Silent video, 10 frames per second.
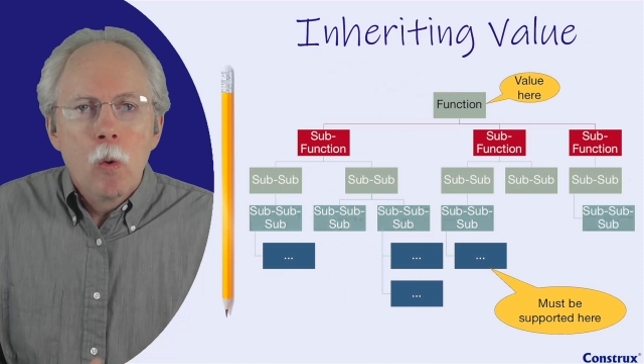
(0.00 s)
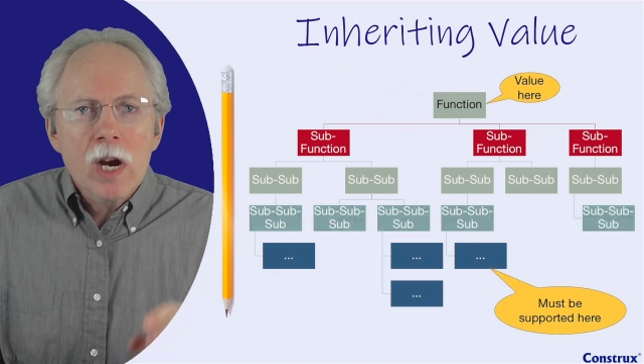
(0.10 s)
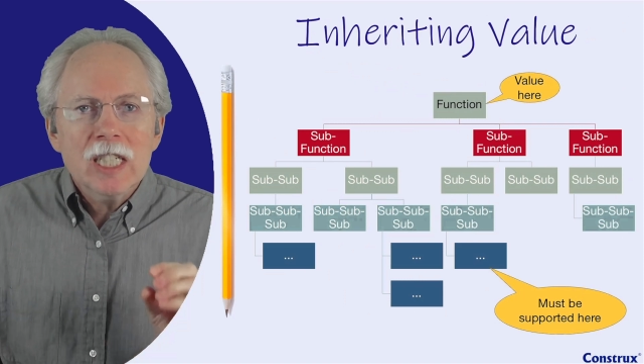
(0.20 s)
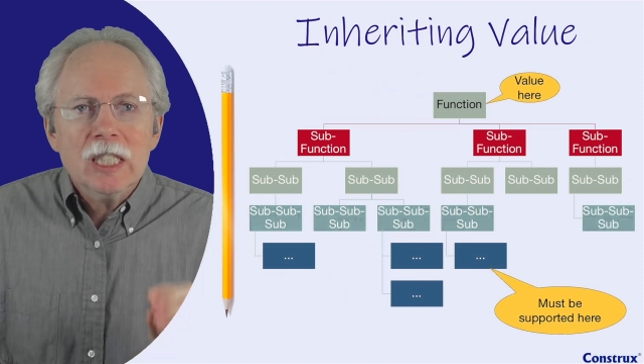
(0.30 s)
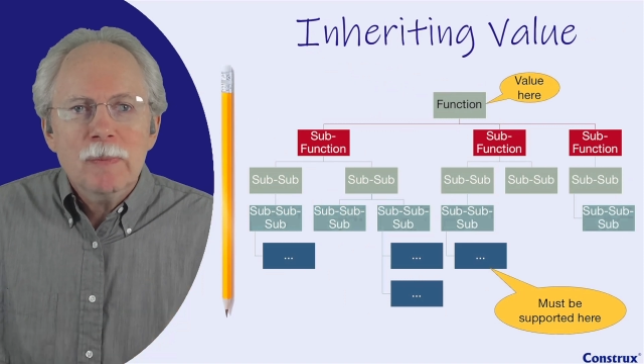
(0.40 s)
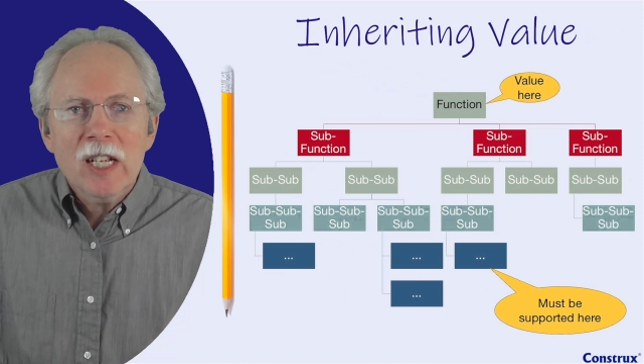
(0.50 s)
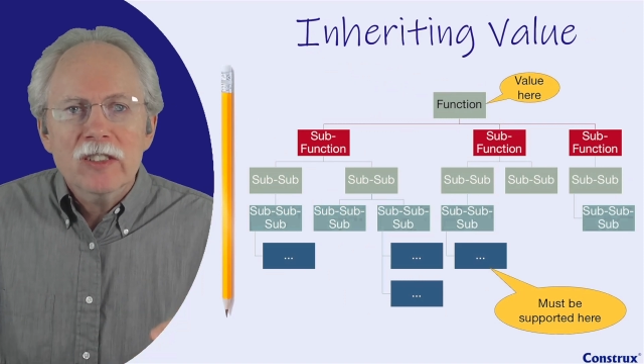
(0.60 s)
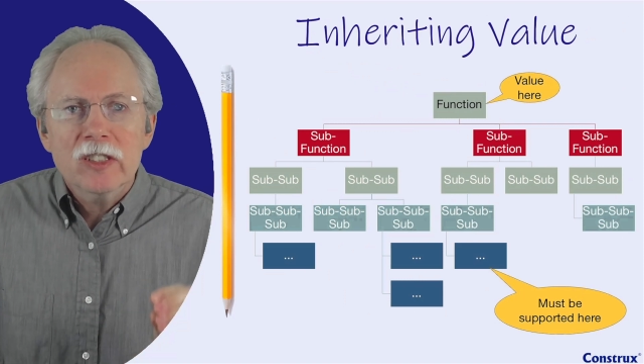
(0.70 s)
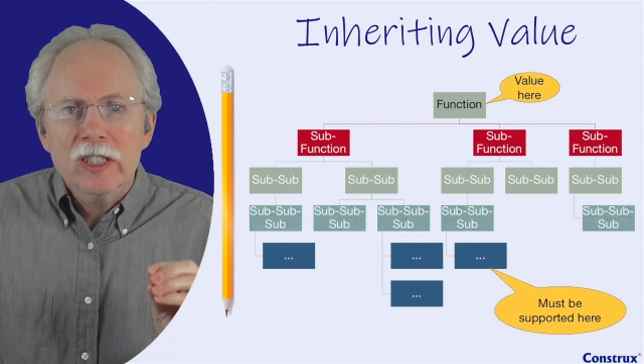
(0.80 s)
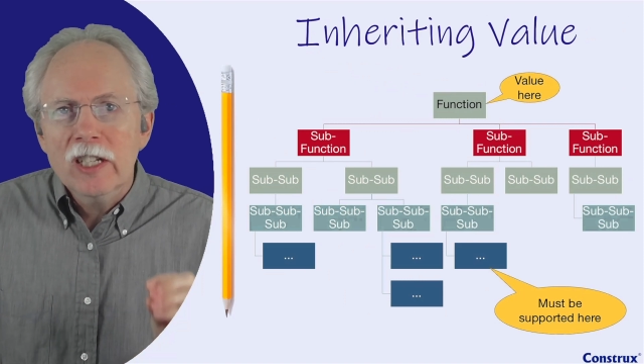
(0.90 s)
we're going to
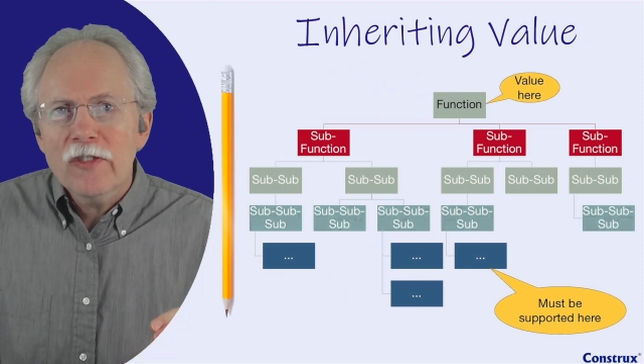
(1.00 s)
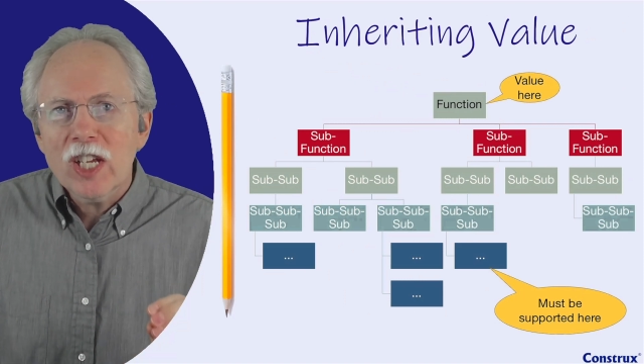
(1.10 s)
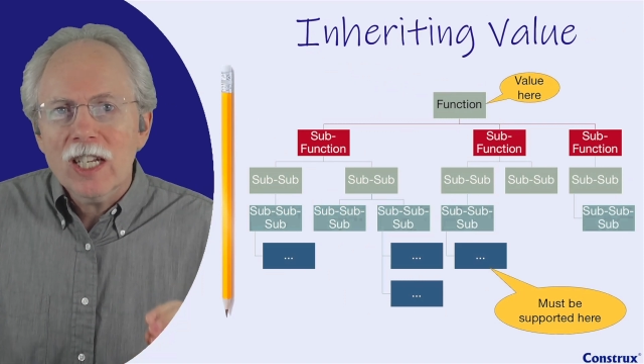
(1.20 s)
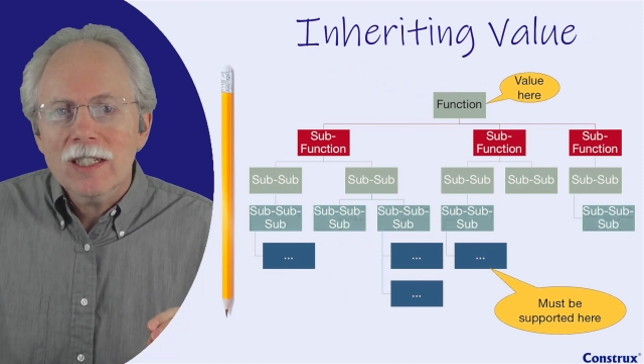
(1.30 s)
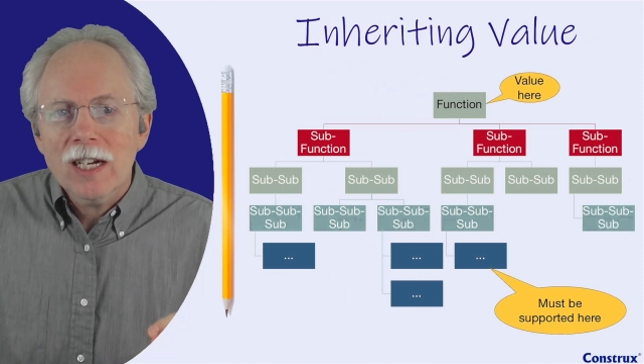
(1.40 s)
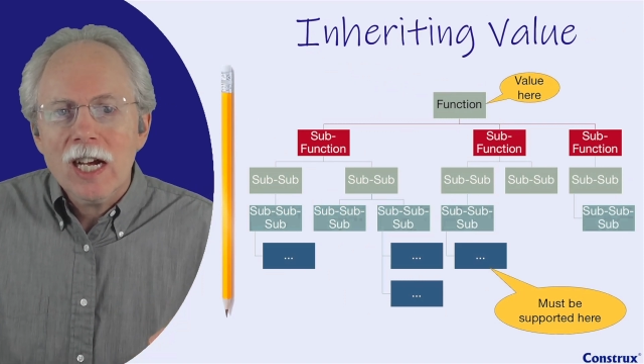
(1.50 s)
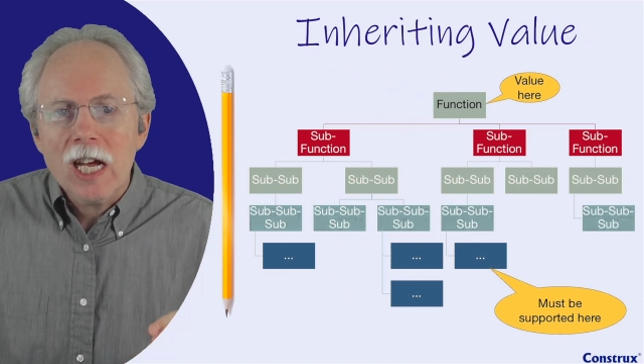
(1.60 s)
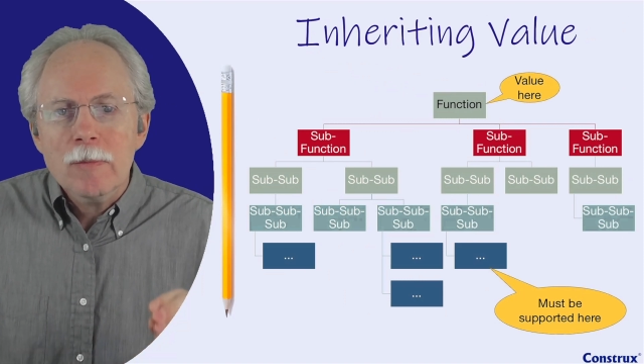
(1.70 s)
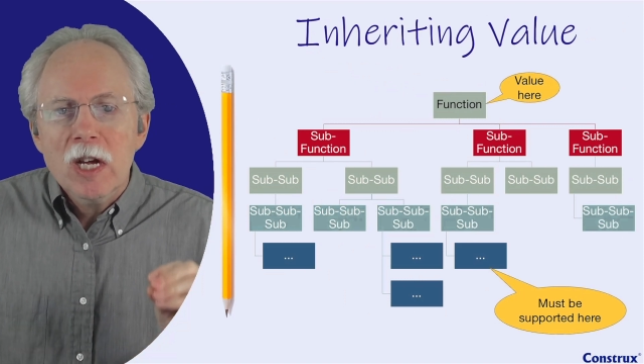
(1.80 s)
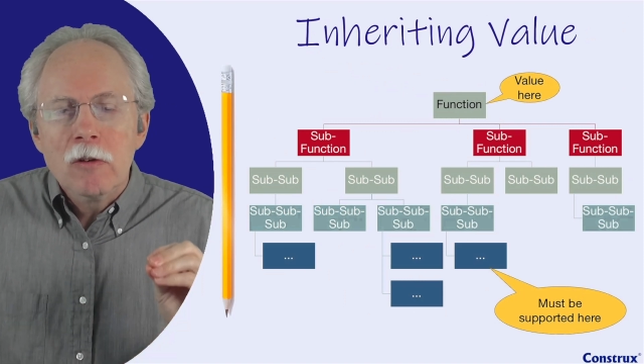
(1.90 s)
spend significant
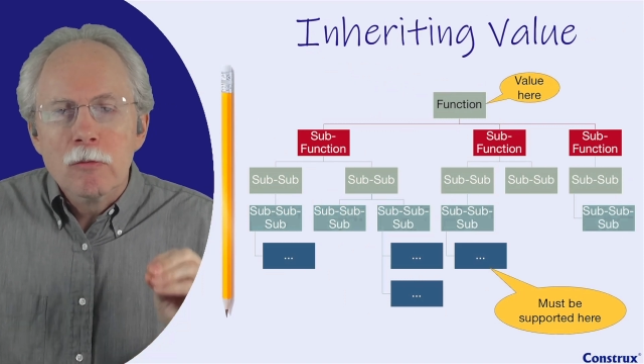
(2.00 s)
time